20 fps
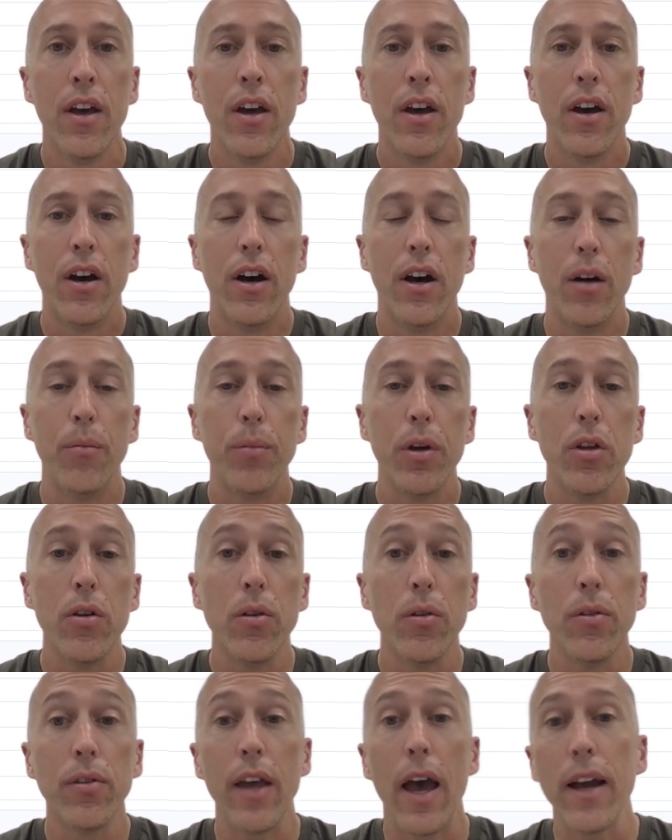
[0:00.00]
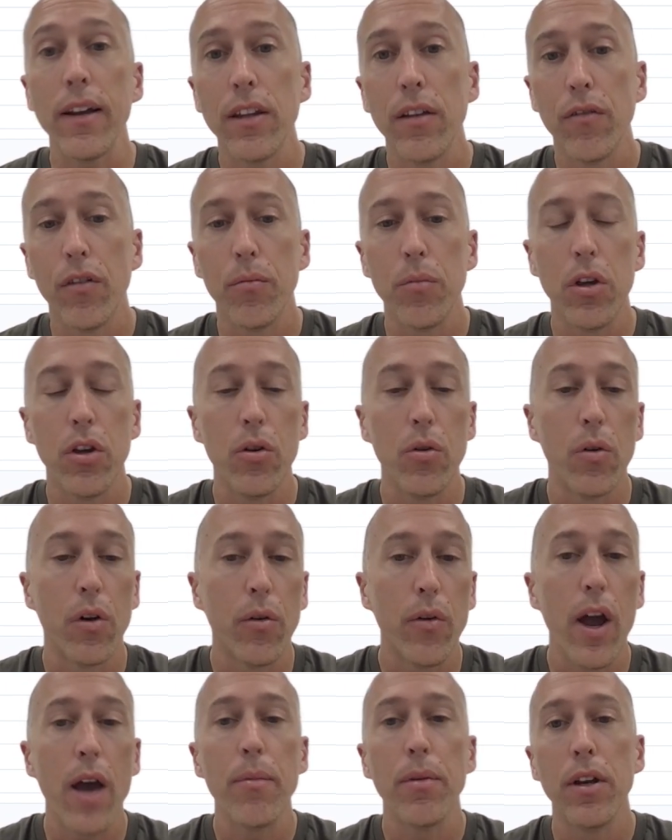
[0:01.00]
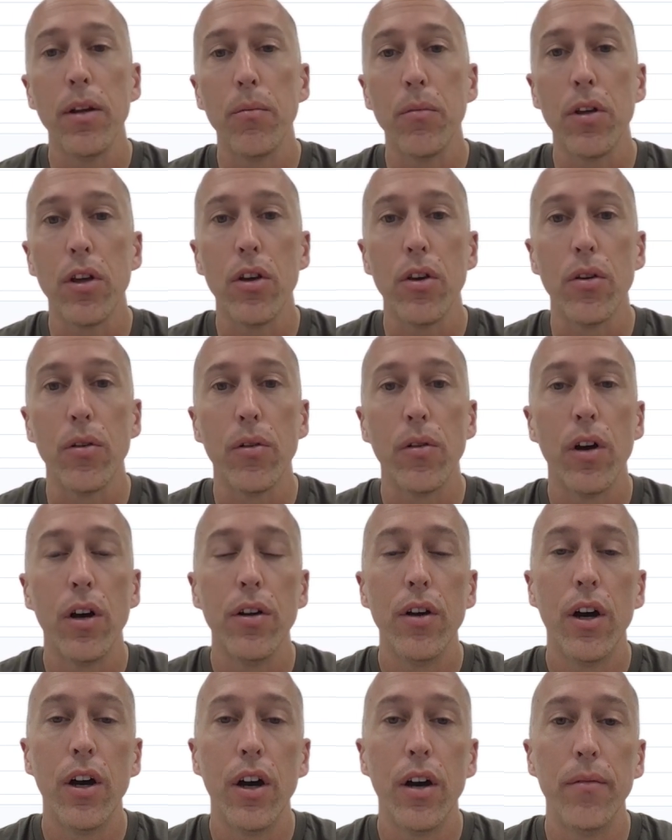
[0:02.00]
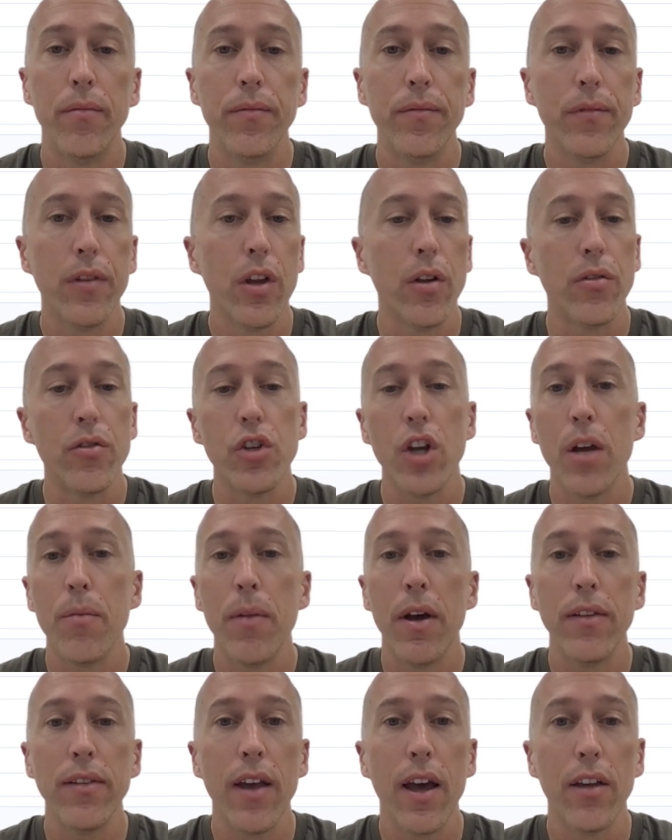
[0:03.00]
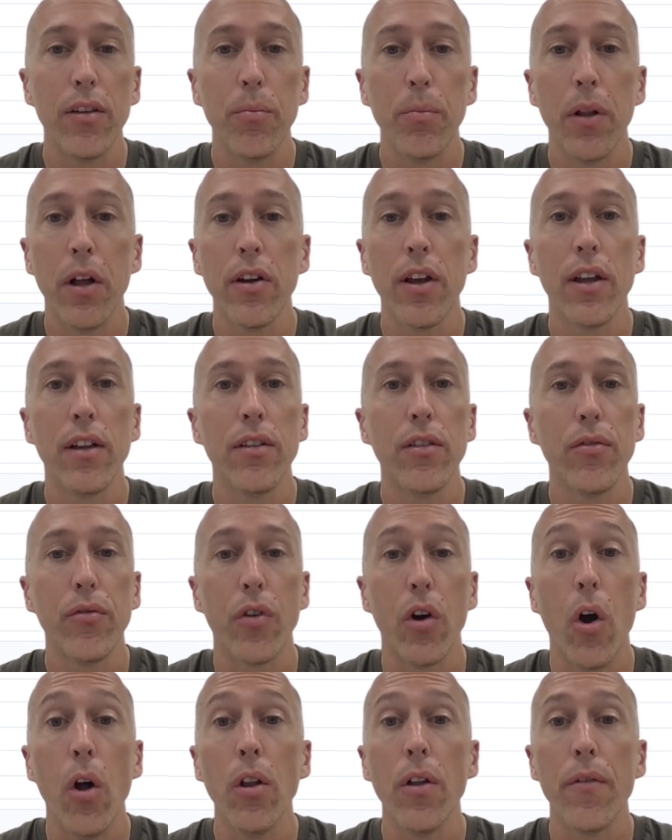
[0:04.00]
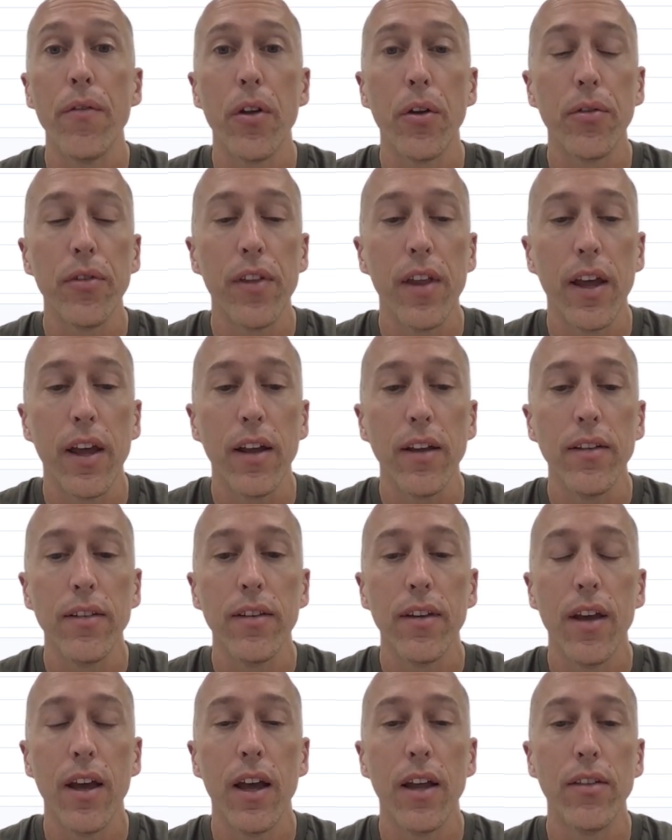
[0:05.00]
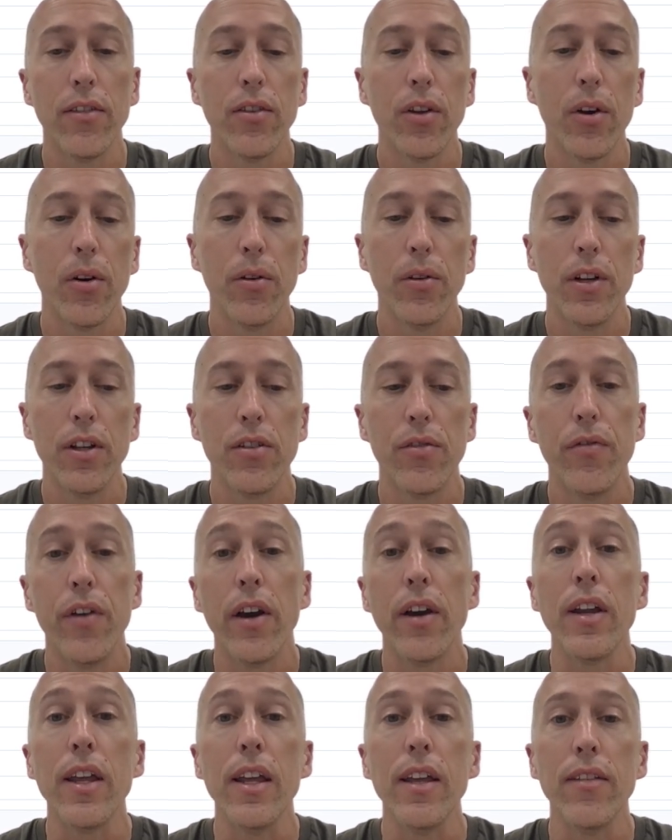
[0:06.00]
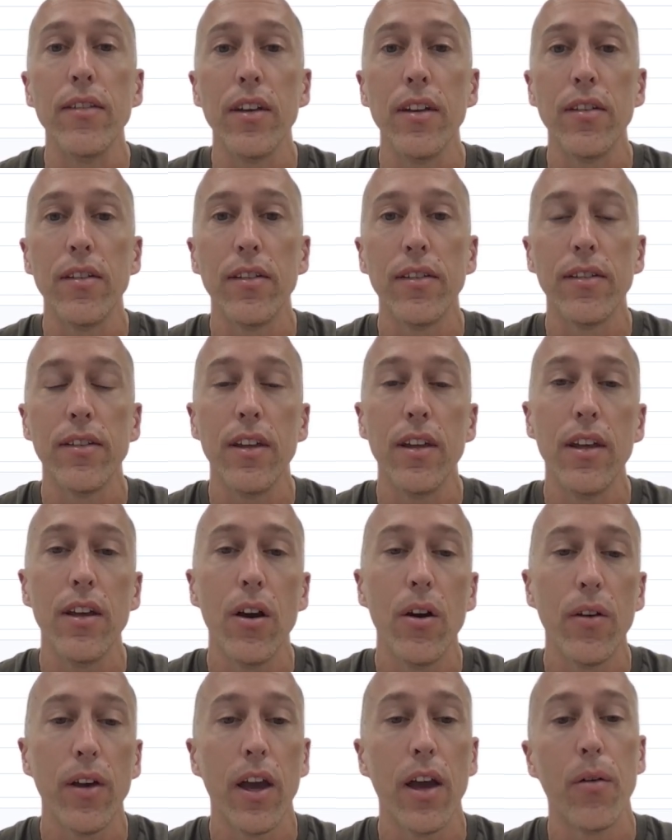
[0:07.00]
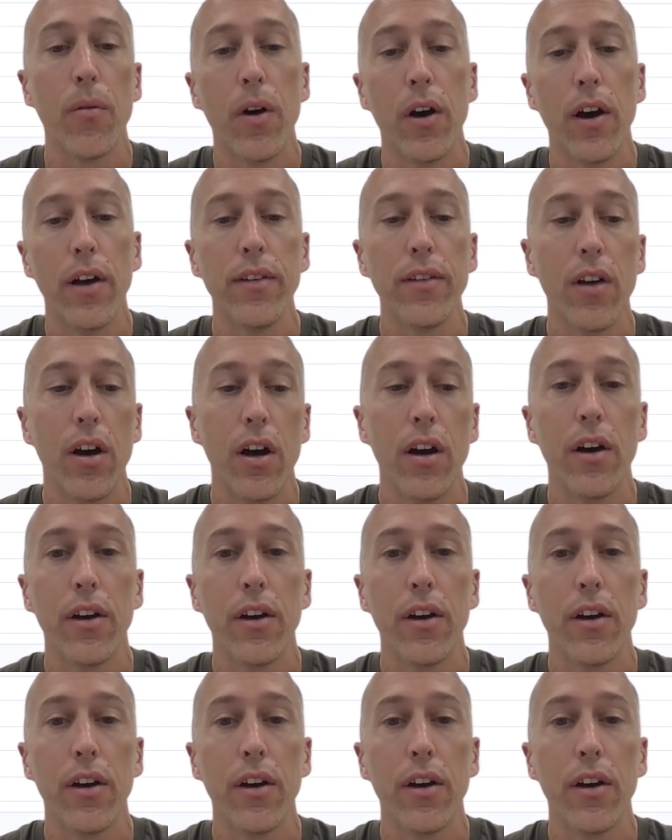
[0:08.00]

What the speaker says: but you use ActiveMQ or RabbitMQ. JMS has plugins for all of those things, and so it's very easy to see. Okay, well, I saw how